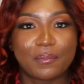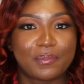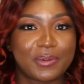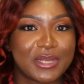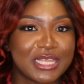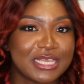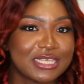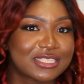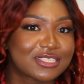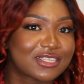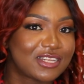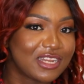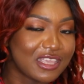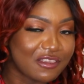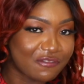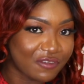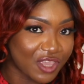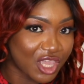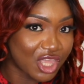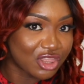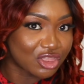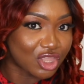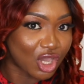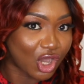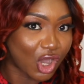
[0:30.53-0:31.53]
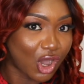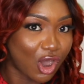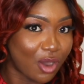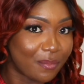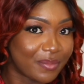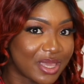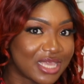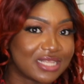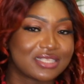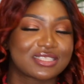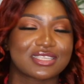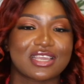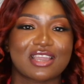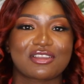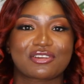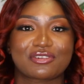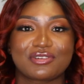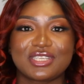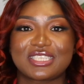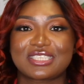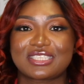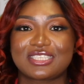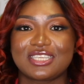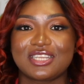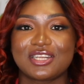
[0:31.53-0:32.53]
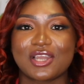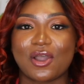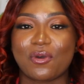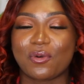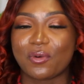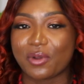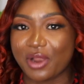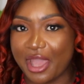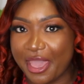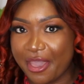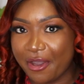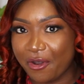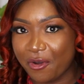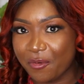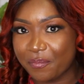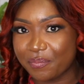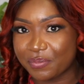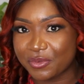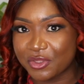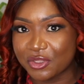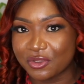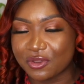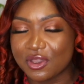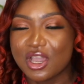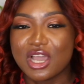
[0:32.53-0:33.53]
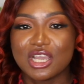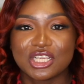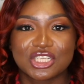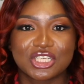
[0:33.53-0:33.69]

please leave it in the comments and Krisztina will help you.